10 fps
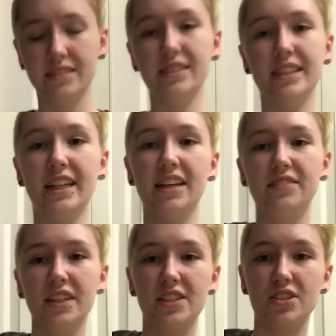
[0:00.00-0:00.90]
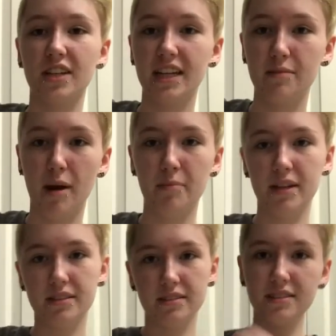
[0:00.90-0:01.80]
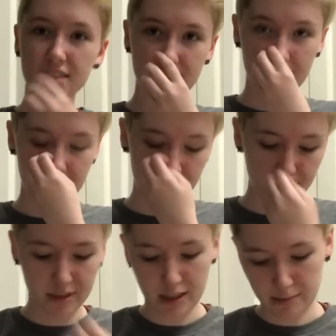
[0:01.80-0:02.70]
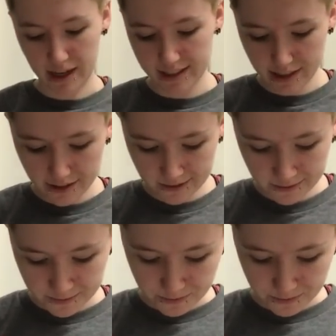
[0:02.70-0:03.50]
until I feel a strain in my muscles, and then I can put it back down.